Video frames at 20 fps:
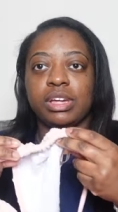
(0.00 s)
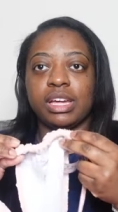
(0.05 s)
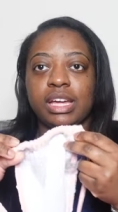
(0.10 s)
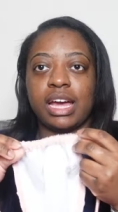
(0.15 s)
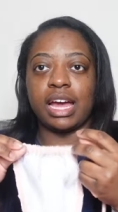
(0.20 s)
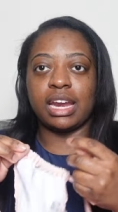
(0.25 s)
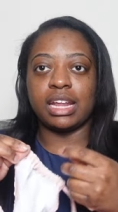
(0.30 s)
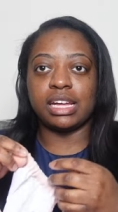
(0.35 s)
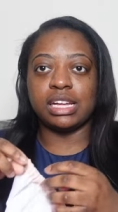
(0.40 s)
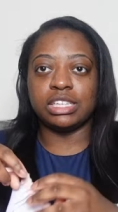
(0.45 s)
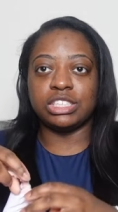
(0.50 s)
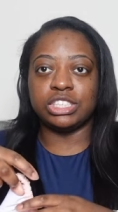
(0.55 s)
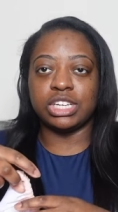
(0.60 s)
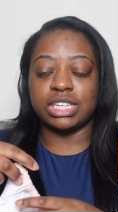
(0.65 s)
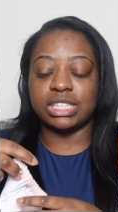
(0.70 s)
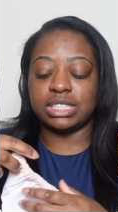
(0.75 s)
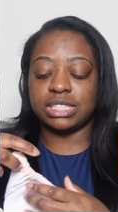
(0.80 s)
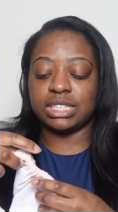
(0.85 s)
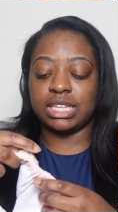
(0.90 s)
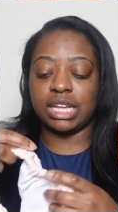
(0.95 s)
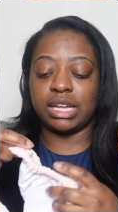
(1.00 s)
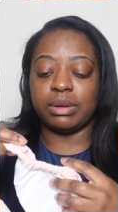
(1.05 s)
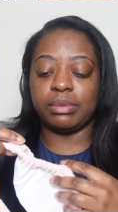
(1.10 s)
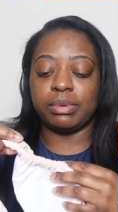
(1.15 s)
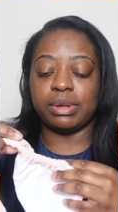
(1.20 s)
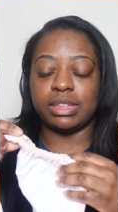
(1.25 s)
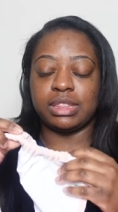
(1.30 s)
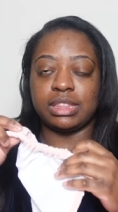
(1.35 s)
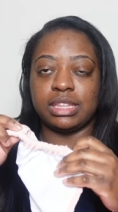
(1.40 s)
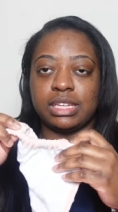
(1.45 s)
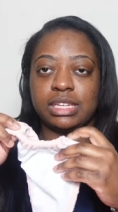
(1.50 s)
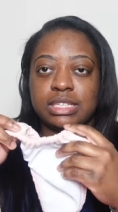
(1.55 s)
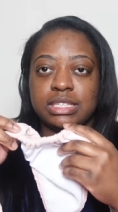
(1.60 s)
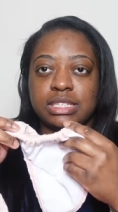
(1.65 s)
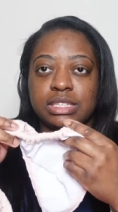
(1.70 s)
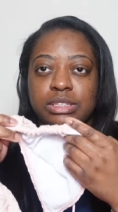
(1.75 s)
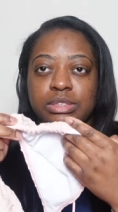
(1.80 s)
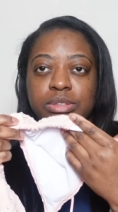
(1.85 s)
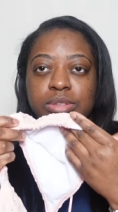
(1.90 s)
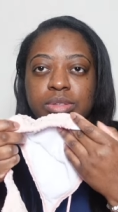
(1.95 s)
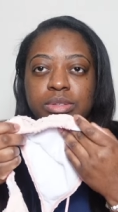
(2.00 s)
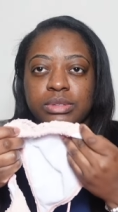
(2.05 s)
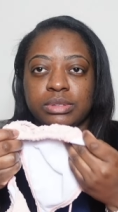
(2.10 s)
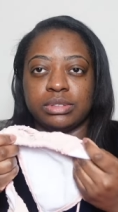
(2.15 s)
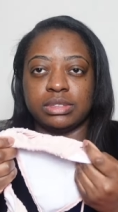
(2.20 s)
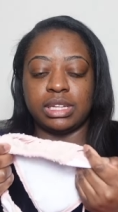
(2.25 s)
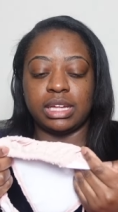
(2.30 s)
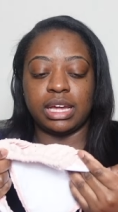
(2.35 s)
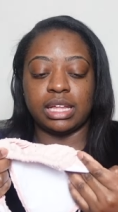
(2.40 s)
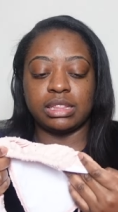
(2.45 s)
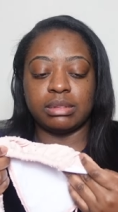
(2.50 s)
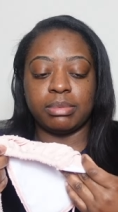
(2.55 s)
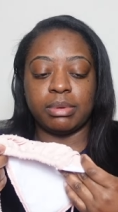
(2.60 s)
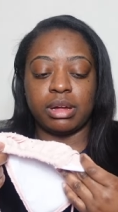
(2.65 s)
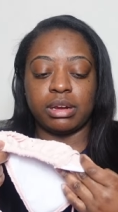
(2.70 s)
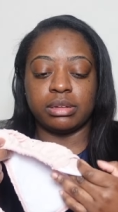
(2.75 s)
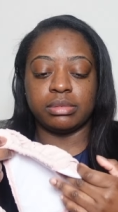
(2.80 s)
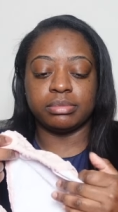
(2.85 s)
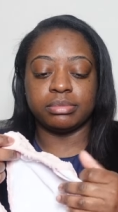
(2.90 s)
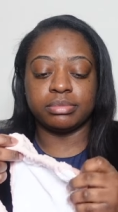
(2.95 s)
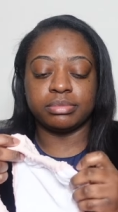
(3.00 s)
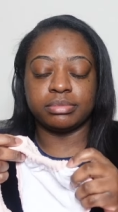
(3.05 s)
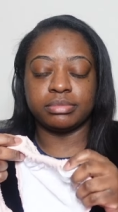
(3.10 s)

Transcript: can kind of adjust it with this little thing at the bottom,